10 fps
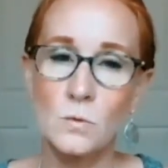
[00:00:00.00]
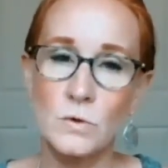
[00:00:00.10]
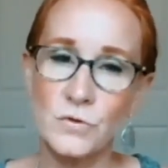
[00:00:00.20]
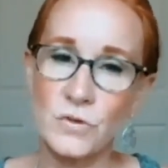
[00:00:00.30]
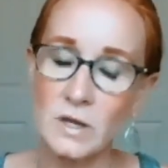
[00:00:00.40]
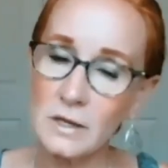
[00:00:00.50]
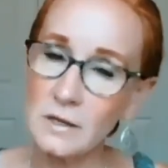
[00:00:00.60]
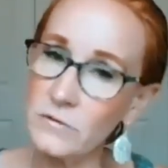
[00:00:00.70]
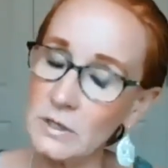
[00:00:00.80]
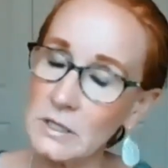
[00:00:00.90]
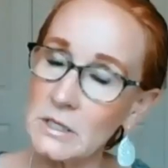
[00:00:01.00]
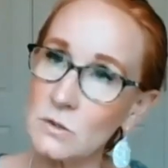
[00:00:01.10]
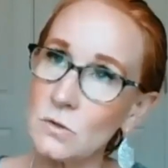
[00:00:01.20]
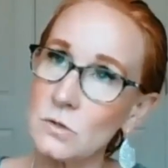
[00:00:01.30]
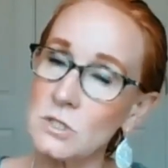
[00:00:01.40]
with even
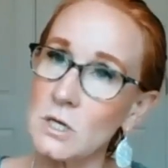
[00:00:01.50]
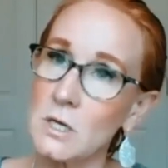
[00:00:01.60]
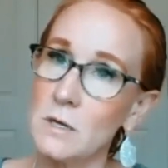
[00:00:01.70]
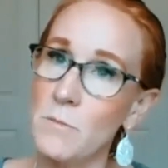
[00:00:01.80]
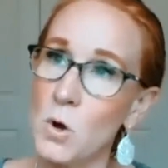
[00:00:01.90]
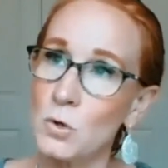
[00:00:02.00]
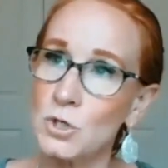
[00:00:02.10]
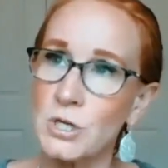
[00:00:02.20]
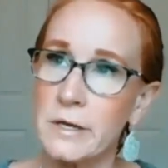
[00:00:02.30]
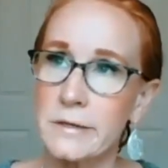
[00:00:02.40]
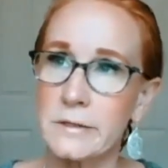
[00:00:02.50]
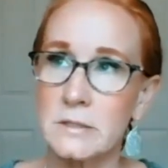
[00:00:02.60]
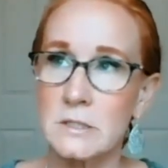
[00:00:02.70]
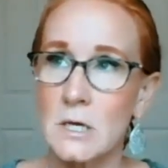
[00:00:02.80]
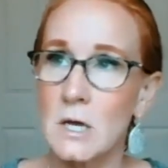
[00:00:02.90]
keeled
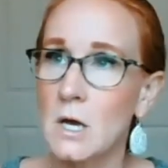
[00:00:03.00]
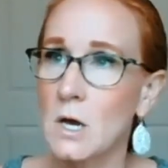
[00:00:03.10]
emotions,